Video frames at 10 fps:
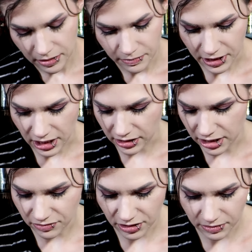But
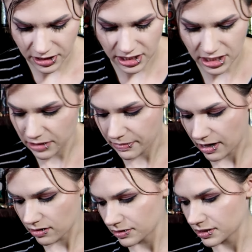let's read what this is
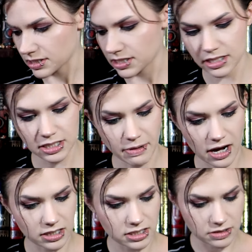about, because this
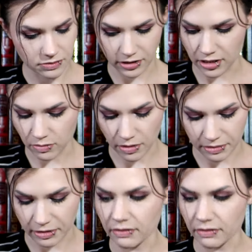box is really underwhelming me.